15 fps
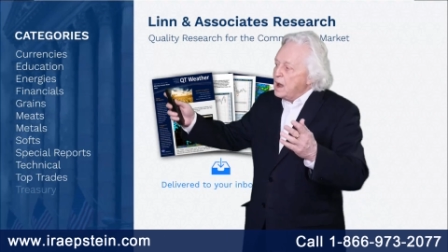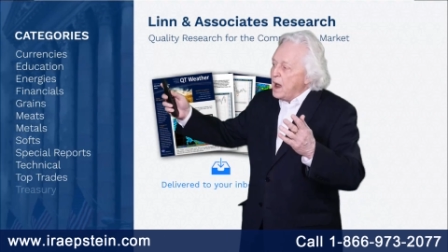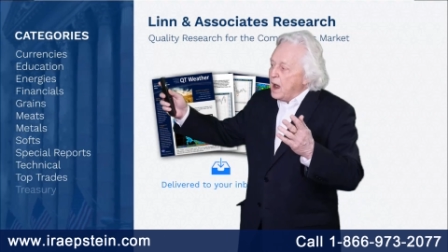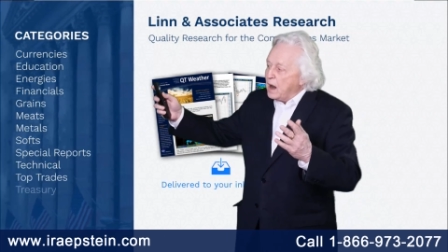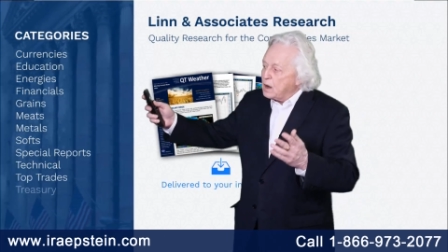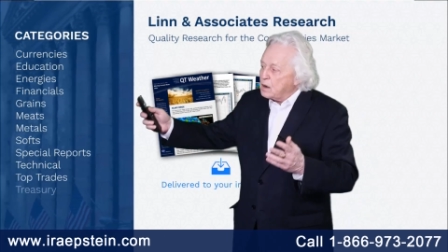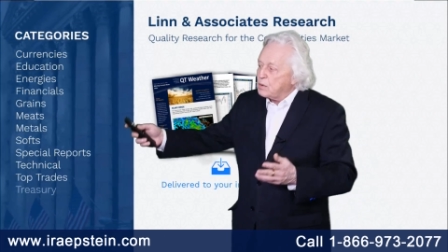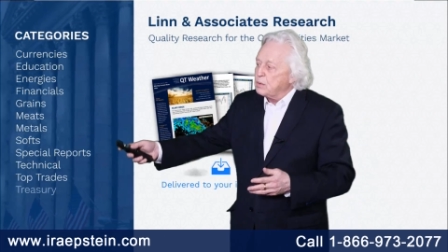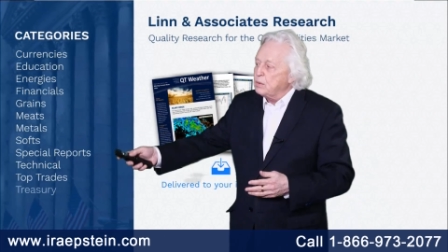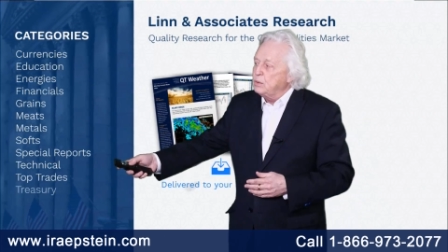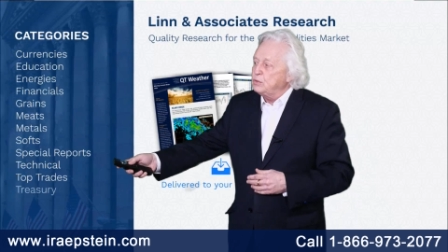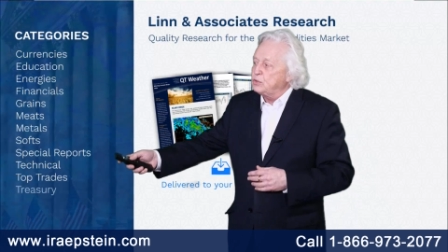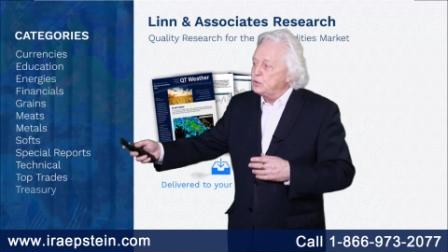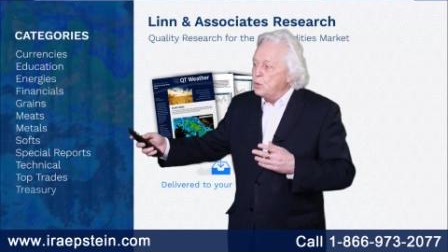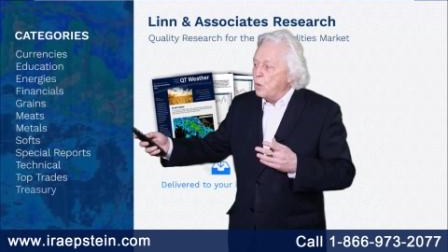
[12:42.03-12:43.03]
Our
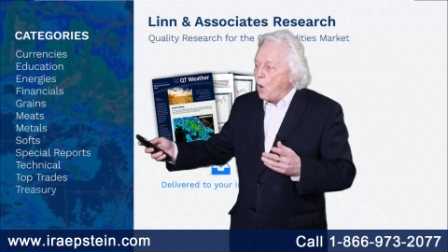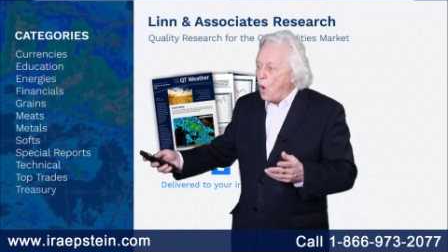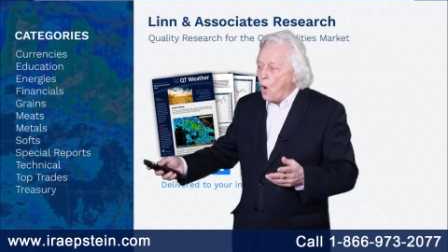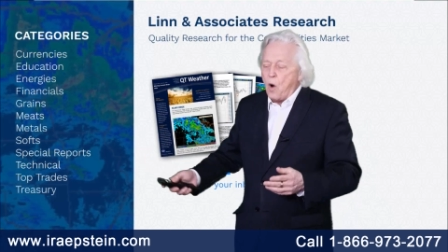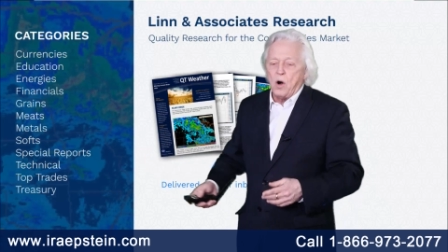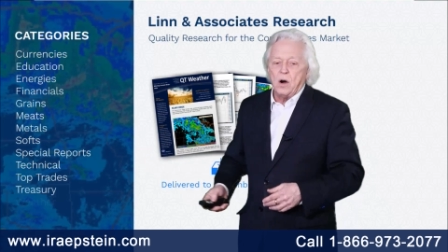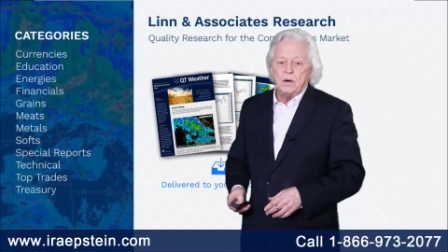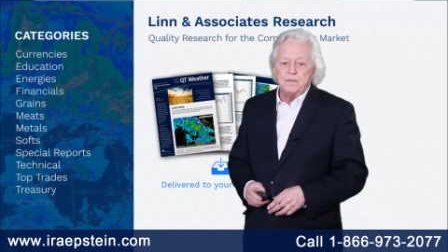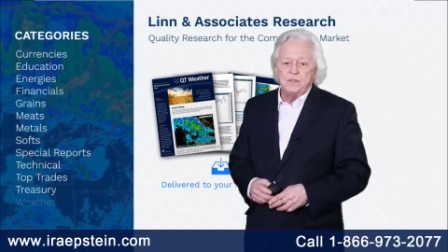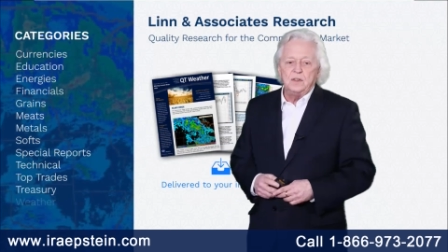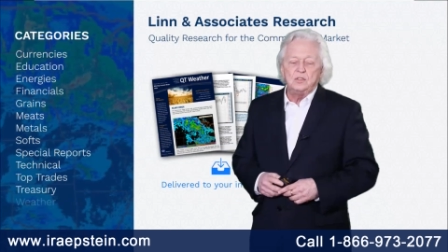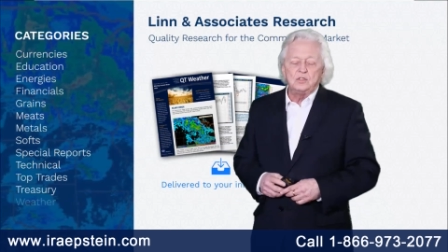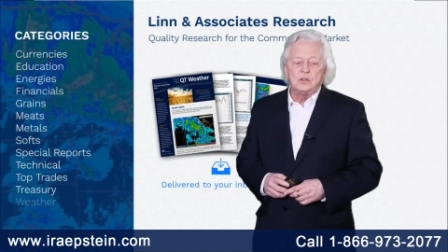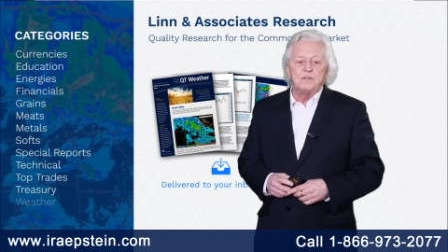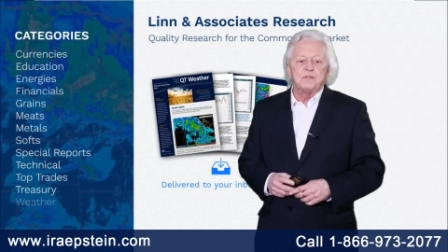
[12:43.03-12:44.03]
crews do all of
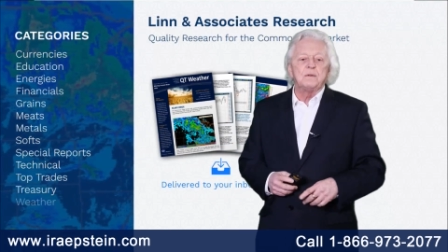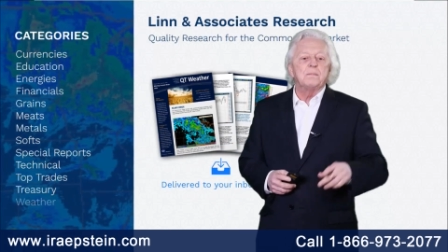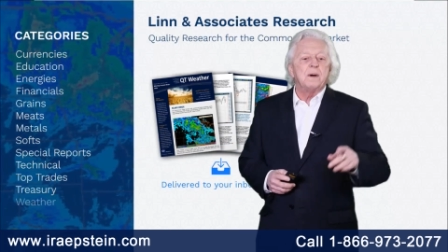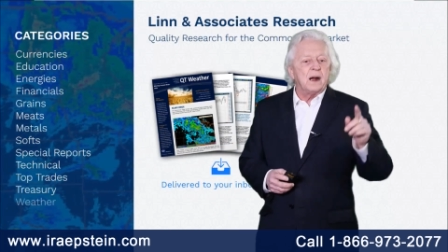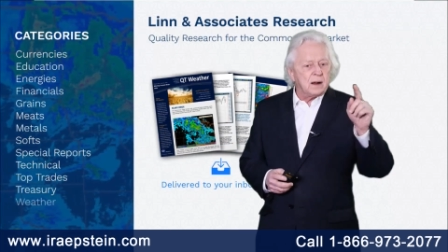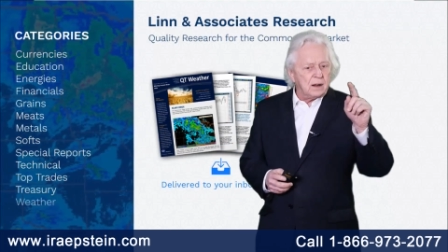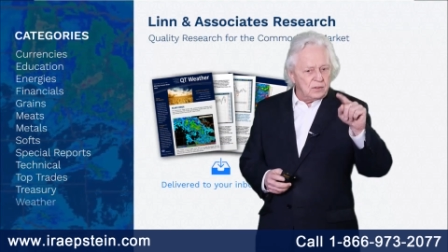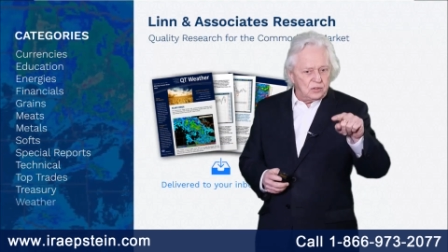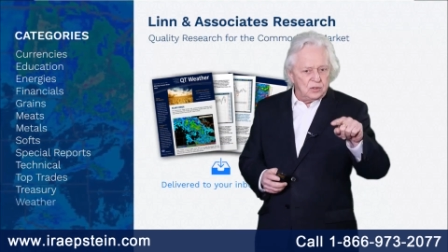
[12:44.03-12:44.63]
these different markets.